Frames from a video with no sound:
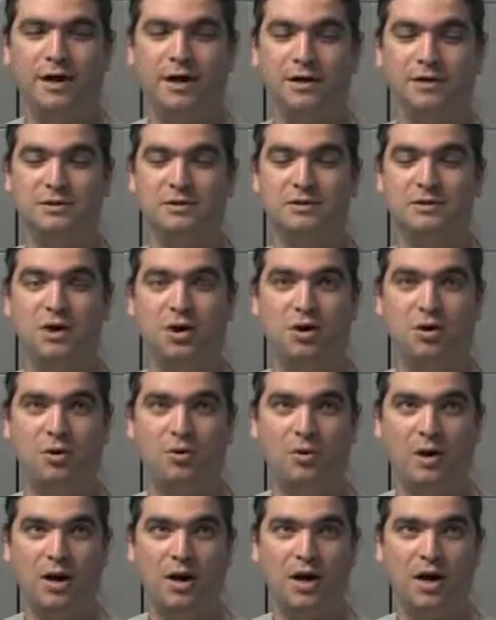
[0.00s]
Right.
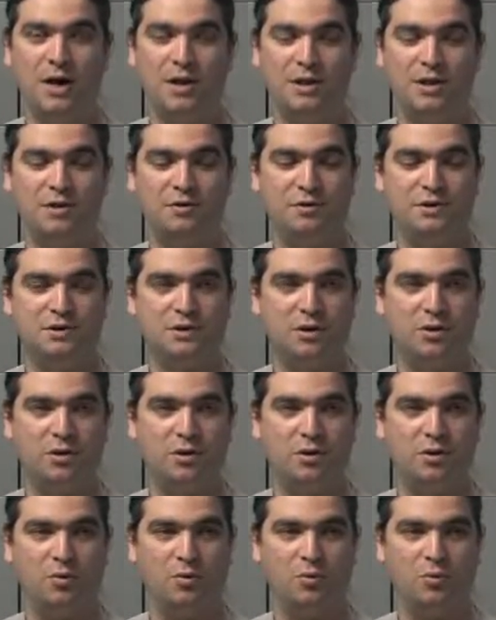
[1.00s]
So there is
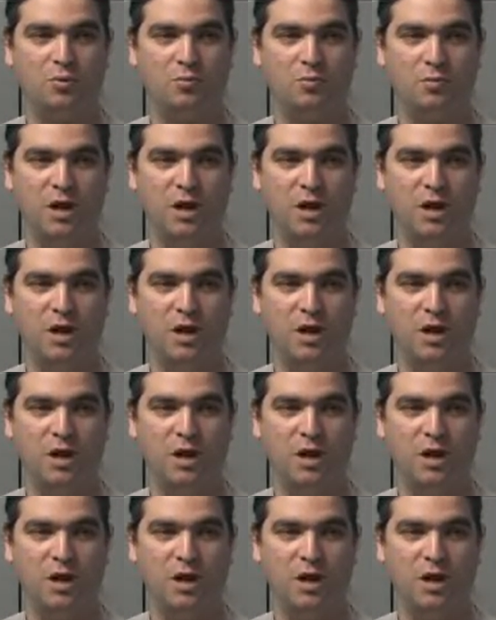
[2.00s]
on